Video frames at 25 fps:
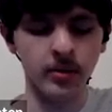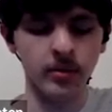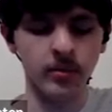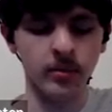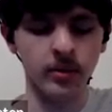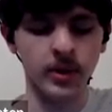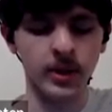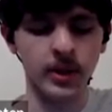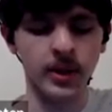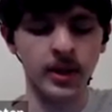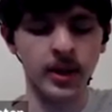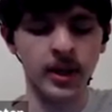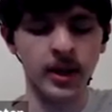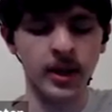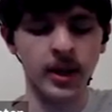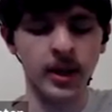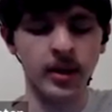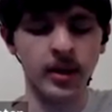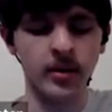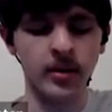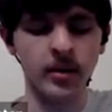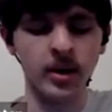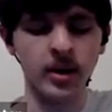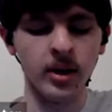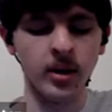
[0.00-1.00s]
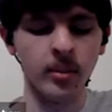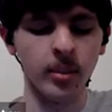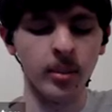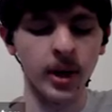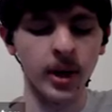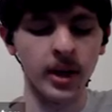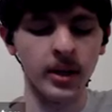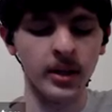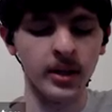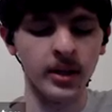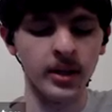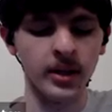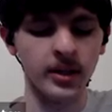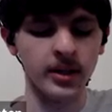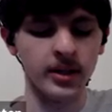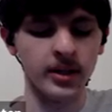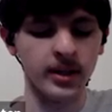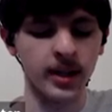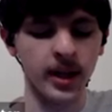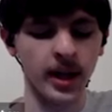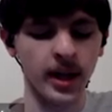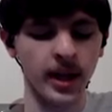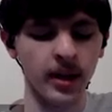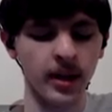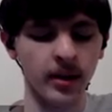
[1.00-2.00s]
when the button
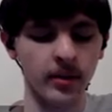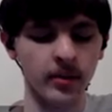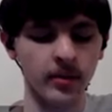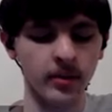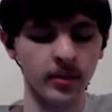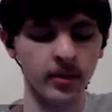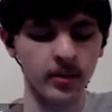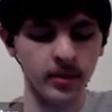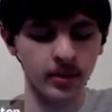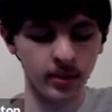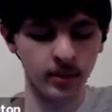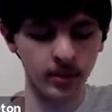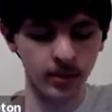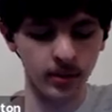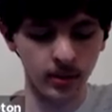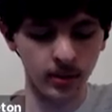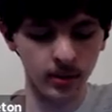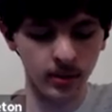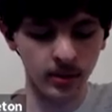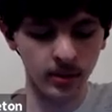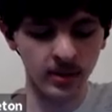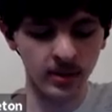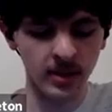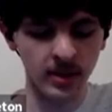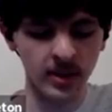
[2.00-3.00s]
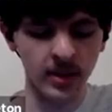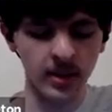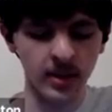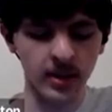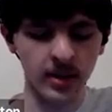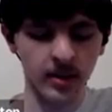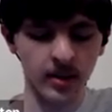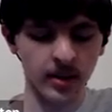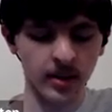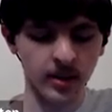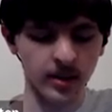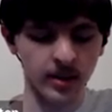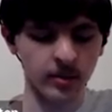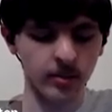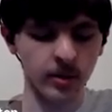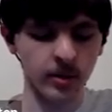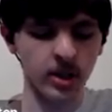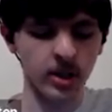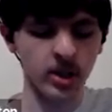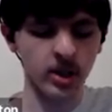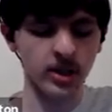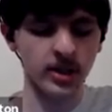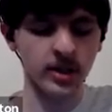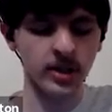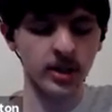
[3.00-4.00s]
is down, because
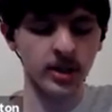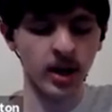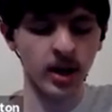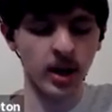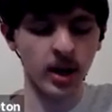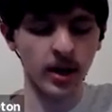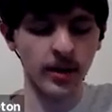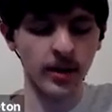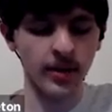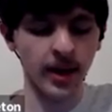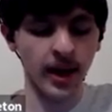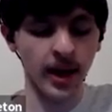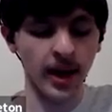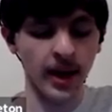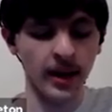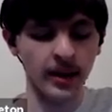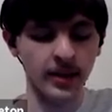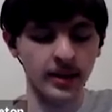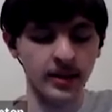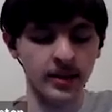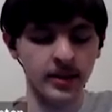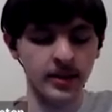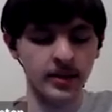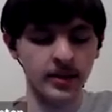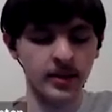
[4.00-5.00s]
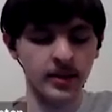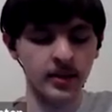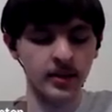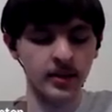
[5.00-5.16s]
we just saw that